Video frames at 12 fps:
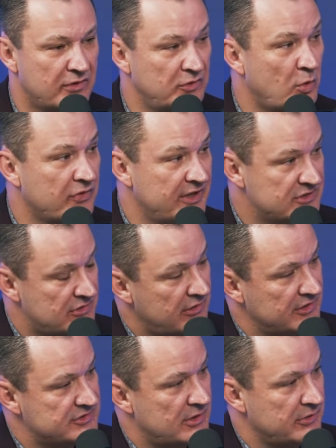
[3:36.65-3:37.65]
Northeast
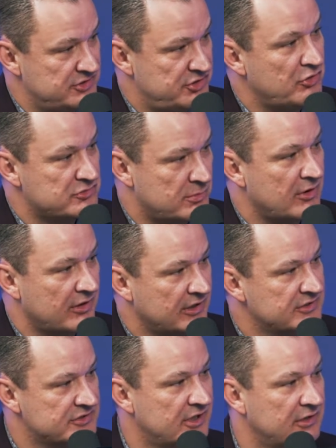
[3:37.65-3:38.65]
Arkansas in Jonesboro,
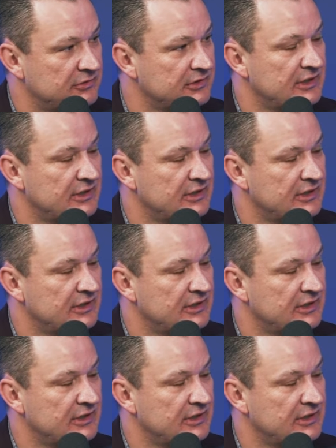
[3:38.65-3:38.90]
Arkansas.